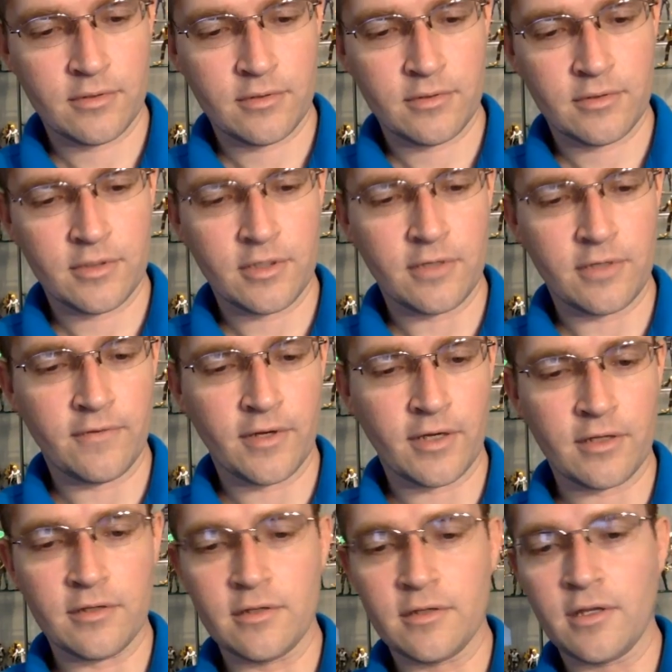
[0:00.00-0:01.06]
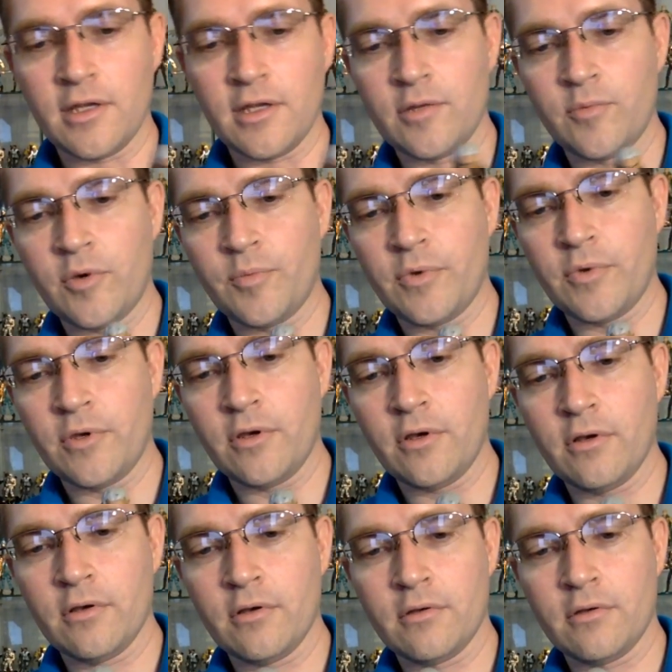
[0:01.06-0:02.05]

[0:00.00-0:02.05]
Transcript: see if I can stand him up here.